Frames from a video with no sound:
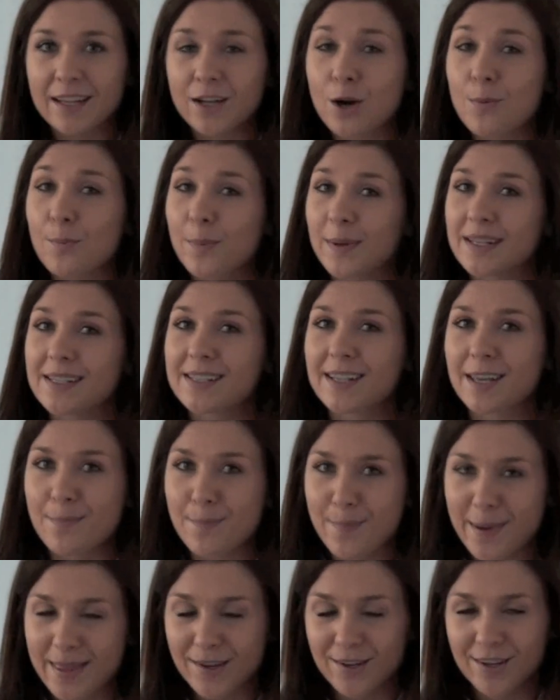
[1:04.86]
the companies can
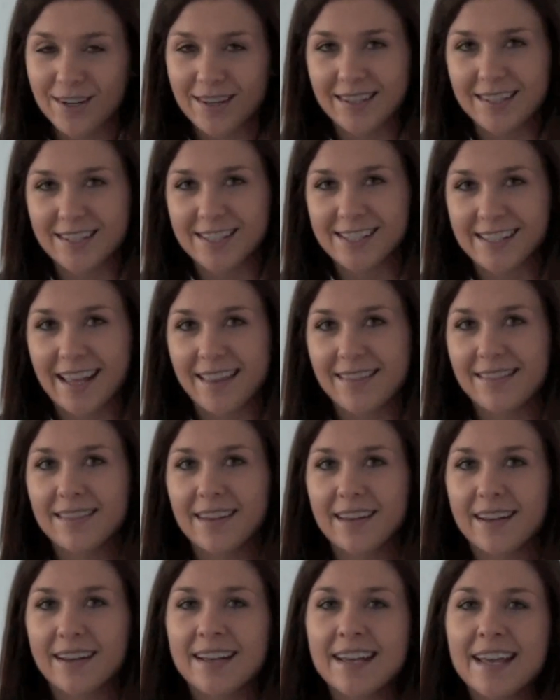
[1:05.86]
better understand
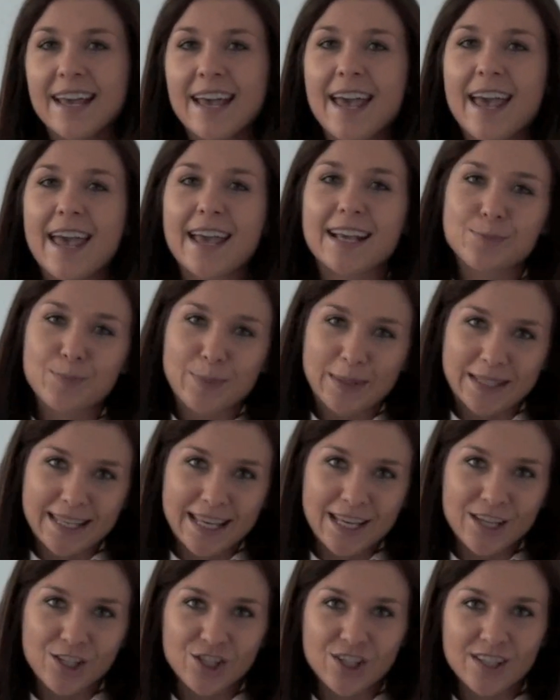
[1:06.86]
the
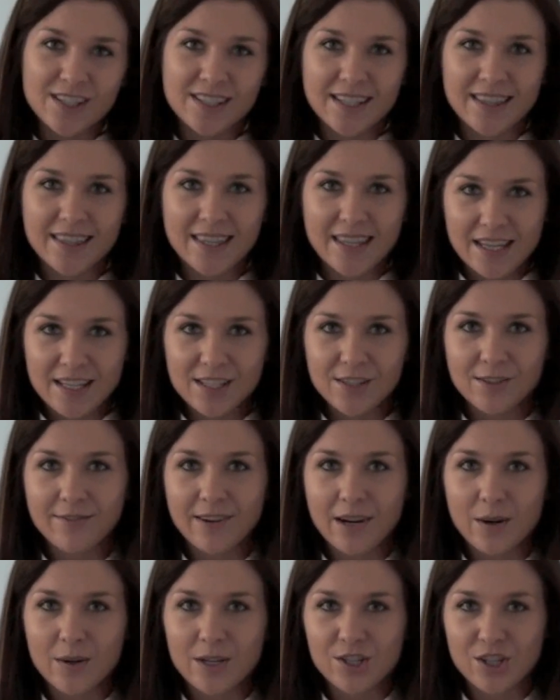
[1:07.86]
expectations and the needs
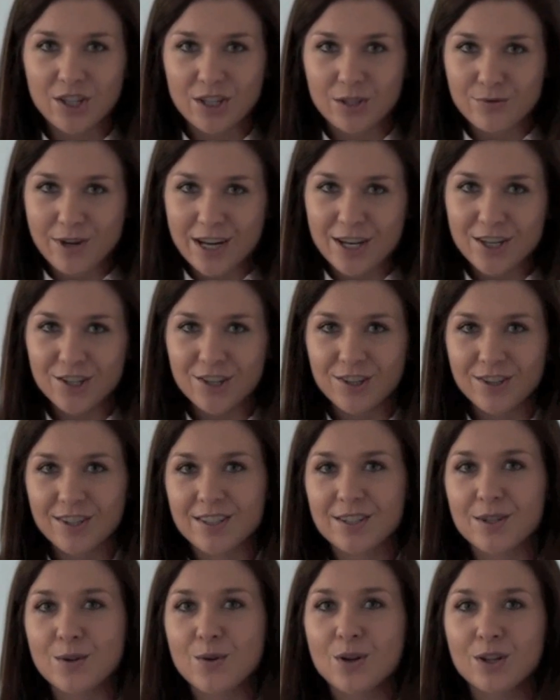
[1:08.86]
of our generation, the
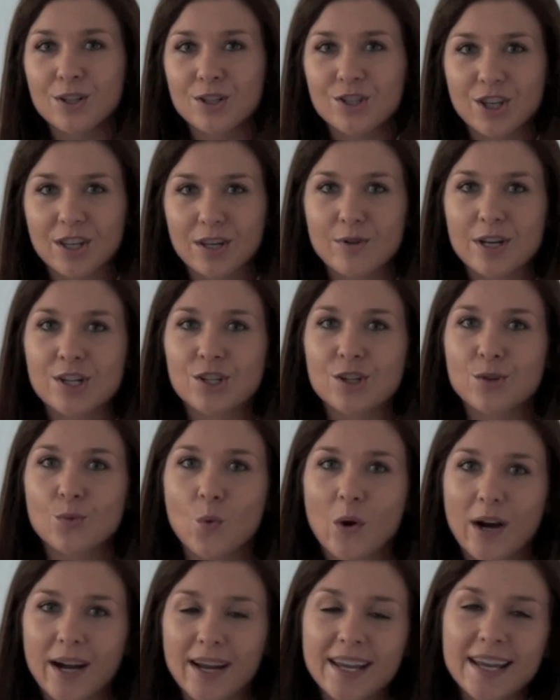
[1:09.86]
so-called
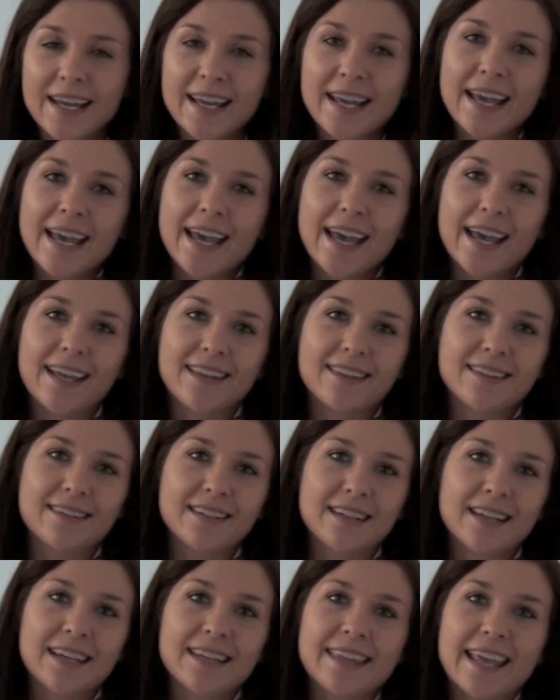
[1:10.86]
Generation Y, and uh,
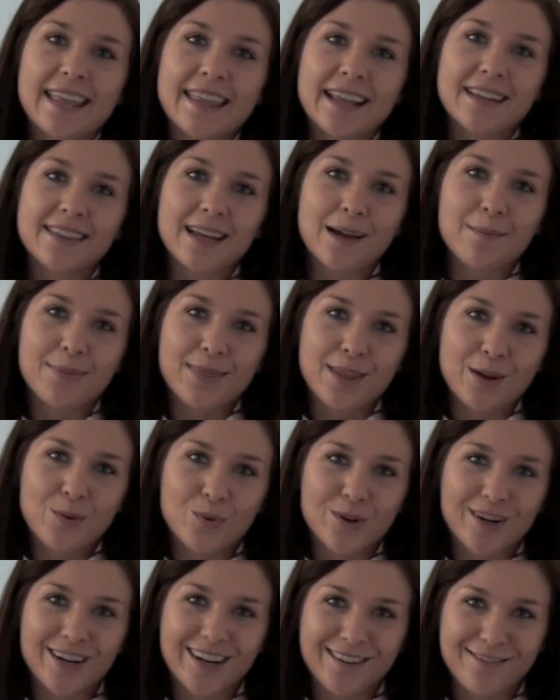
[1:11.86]
then adapt their
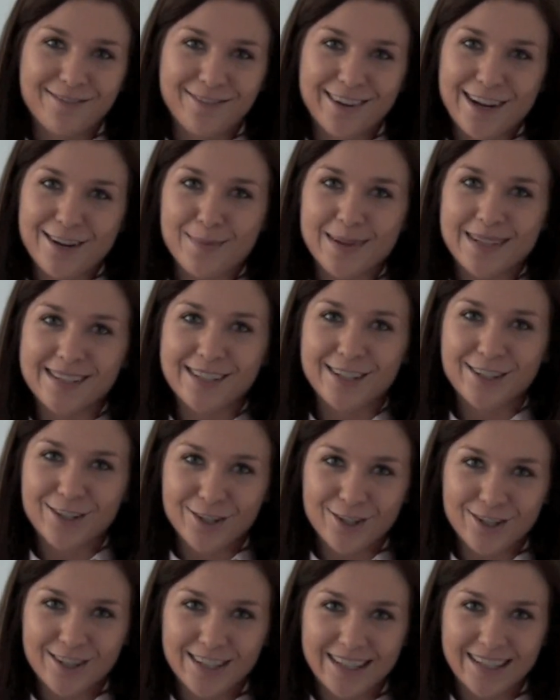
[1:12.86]
work environments
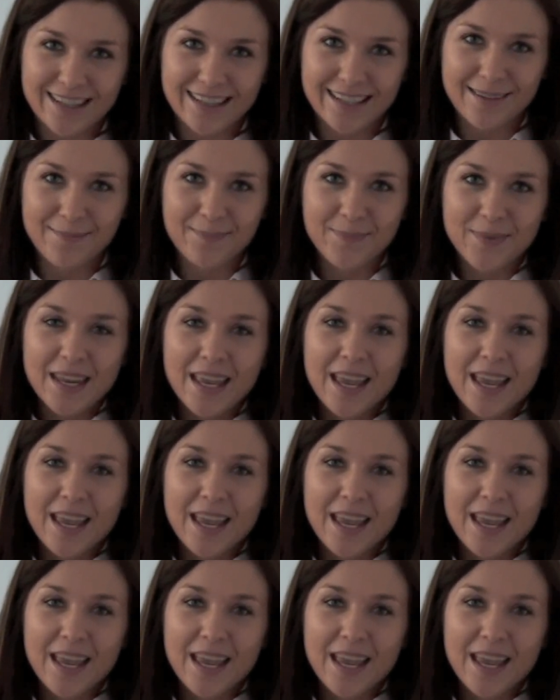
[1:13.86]
accordingly.